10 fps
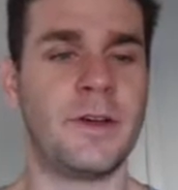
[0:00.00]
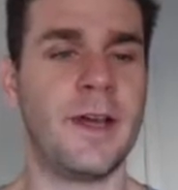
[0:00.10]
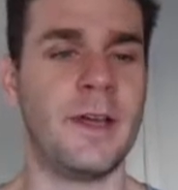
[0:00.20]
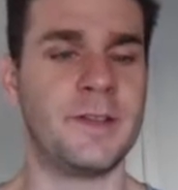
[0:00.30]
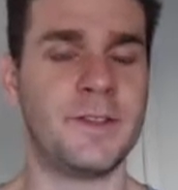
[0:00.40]

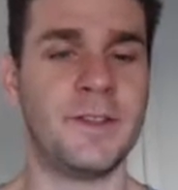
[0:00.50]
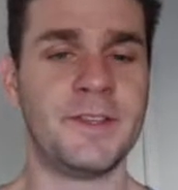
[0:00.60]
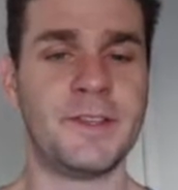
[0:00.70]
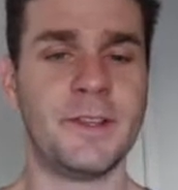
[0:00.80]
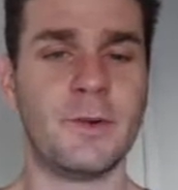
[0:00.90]
Okay, so
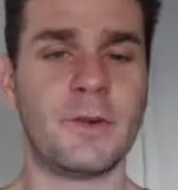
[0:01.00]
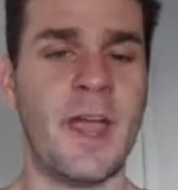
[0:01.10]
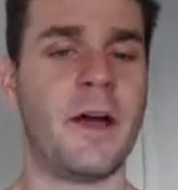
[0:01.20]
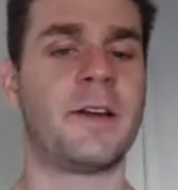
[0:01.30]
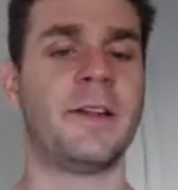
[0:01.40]
this is a little
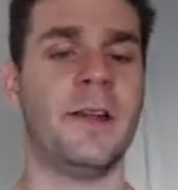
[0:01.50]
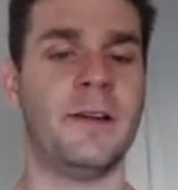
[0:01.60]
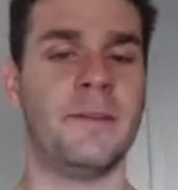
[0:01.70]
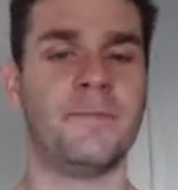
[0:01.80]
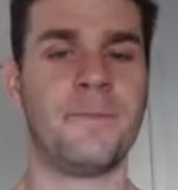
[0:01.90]

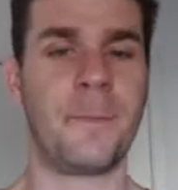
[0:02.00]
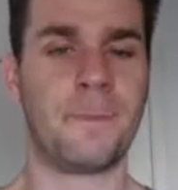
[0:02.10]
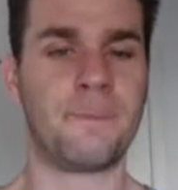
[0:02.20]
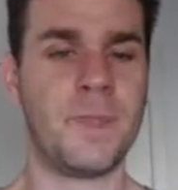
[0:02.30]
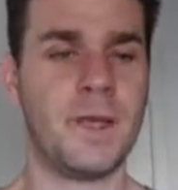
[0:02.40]
calculator.
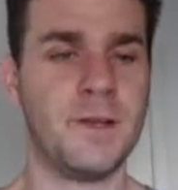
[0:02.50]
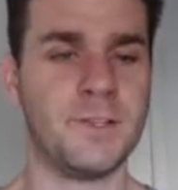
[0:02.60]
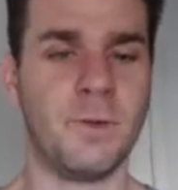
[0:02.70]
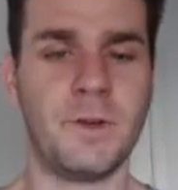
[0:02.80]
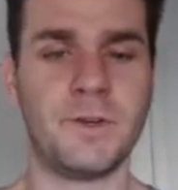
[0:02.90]

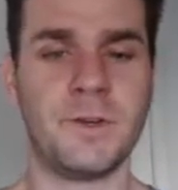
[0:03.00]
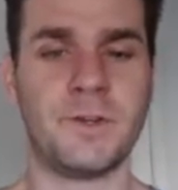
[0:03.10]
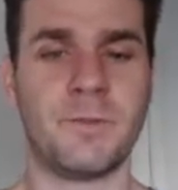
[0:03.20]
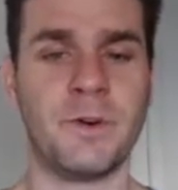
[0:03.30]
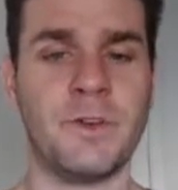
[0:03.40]
So what you'll do
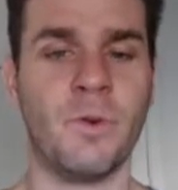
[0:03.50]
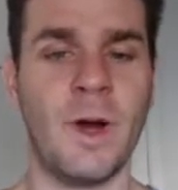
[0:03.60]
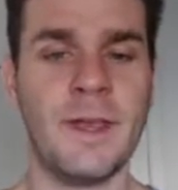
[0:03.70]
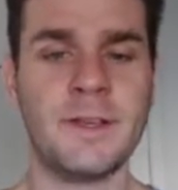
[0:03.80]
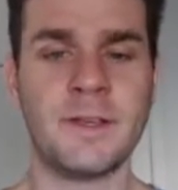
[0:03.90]
is you put in your
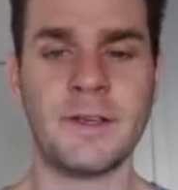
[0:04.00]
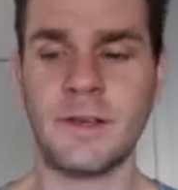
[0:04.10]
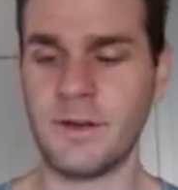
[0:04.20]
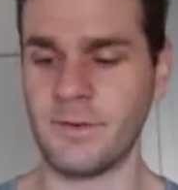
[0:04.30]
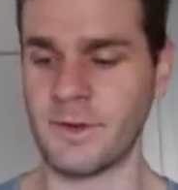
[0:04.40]
weight.
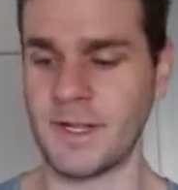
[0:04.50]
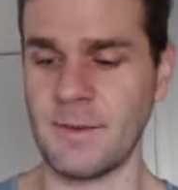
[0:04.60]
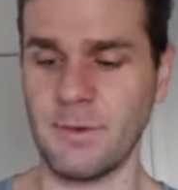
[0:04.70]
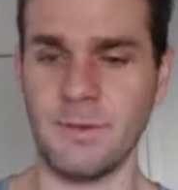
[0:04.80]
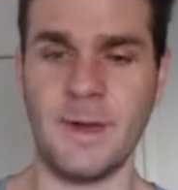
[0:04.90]
For
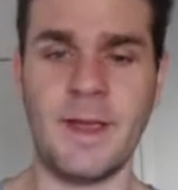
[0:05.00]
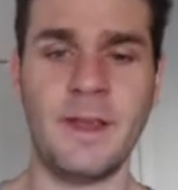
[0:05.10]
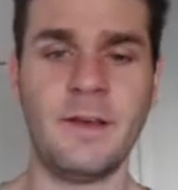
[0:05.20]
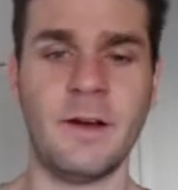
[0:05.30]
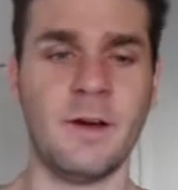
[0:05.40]
example,
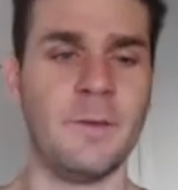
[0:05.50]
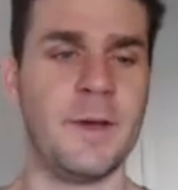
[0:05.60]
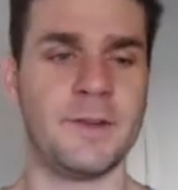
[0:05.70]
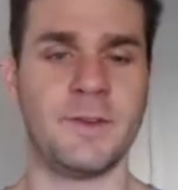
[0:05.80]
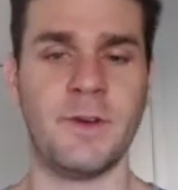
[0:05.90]
me, I'm
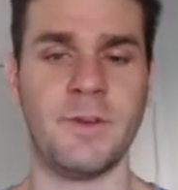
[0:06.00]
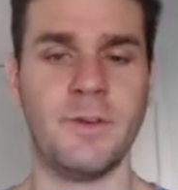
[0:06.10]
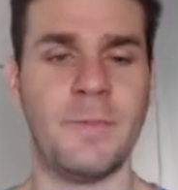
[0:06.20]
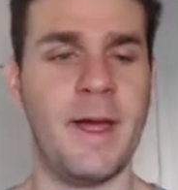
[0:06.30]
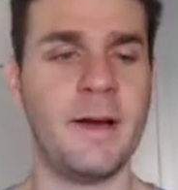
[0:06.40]
about
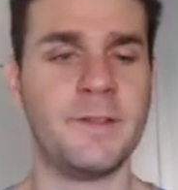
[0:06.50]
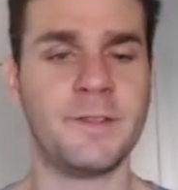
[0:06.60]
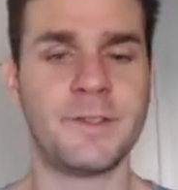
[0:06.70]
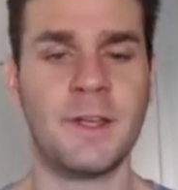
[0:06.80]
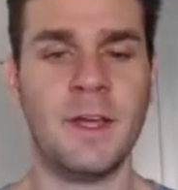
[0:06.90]
200
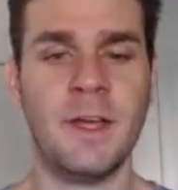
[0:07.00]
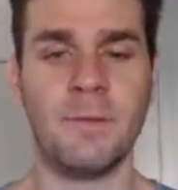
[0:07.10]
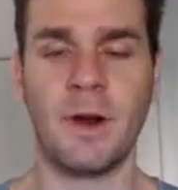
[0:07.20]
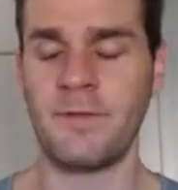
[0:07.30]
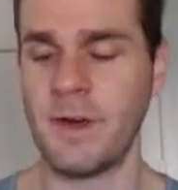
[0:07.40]
pounds.
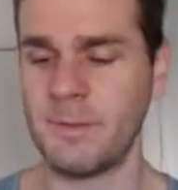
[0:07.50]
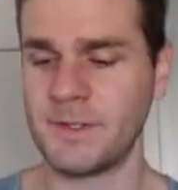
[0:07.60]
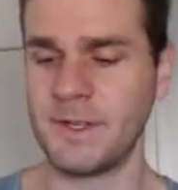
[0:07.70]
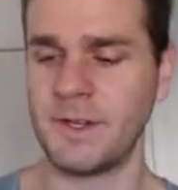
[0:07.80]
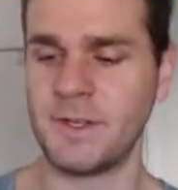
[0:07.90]
Body fat
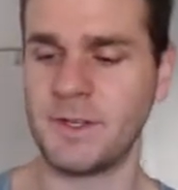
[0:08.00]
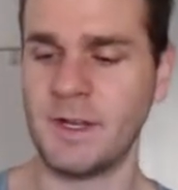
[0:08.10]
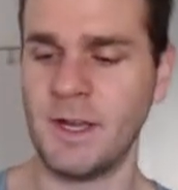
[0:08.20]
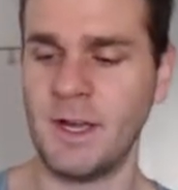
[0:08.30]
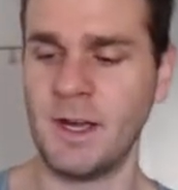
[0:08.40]

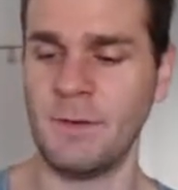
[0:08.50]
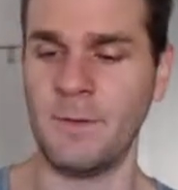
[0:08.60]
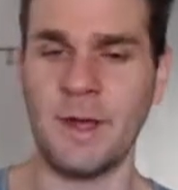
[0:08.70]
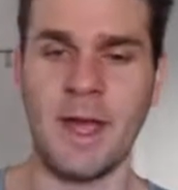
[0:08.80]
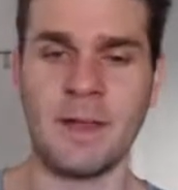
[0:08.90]
percentage, I'm
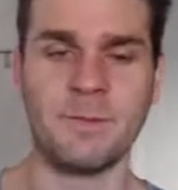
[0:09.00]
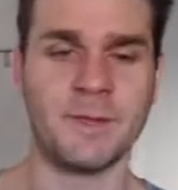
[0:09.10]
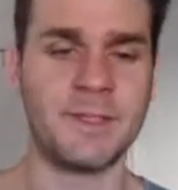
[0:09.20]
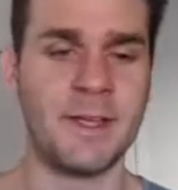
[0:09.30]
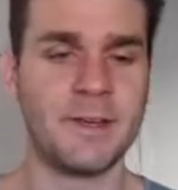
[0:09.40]
about
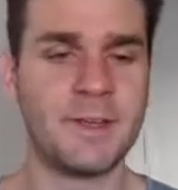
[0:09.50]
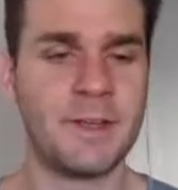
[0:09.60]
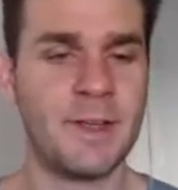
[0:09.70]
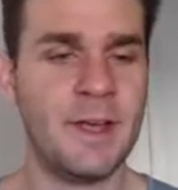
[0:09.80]
8%.